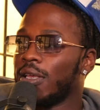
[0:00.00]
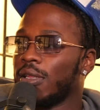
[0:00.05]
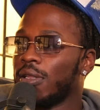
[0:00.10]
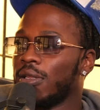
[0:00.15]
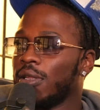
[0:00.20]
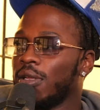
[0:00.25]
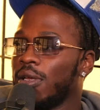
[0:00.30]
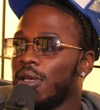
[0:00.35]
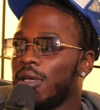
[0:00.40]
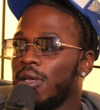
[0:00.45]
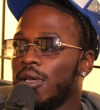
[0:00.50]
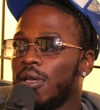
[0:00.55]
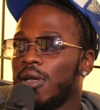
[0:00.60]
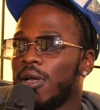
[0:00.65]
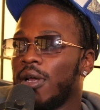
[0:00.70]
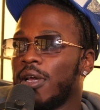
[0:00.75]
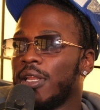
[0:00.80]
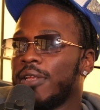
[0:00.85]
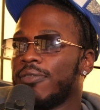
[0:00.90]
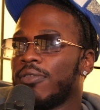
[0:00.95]
in
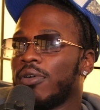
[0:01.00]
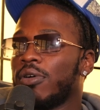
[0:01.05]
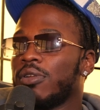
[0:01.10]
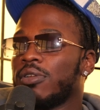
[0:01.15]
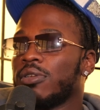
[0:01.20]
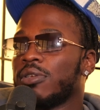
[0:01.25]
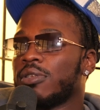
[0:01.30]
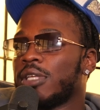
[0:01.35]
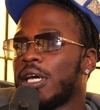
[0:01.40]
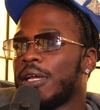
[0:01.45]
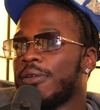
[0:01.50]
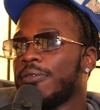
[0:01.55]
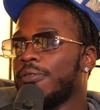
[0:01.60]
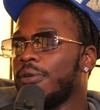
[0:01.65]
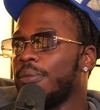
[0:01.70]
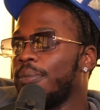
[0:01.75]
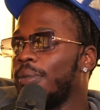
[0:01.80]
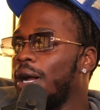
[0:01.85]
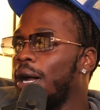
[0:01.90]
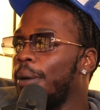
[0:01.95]
and either understand
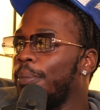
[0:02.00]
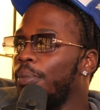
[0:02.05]
from our